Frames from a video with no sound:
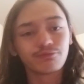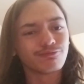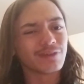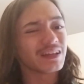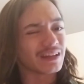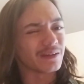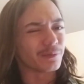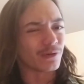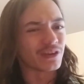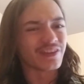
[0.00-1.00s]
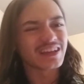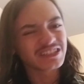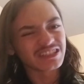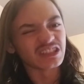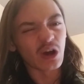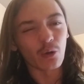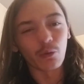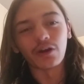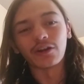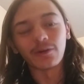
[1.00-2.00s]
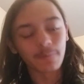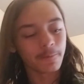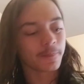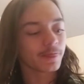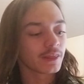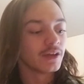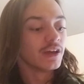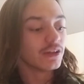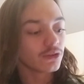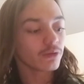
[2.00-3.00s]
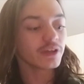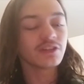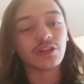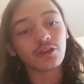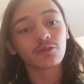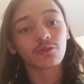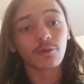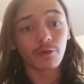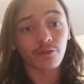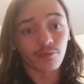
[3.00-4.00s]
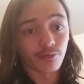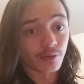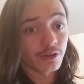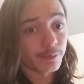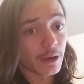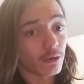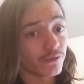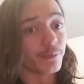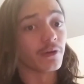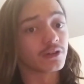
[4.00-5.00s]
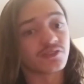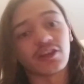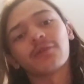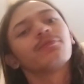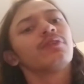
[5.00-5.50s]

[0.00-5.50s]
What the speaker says: not Lightborn, that shit dog water. Enduring and Tinkerer are both really powerful perks that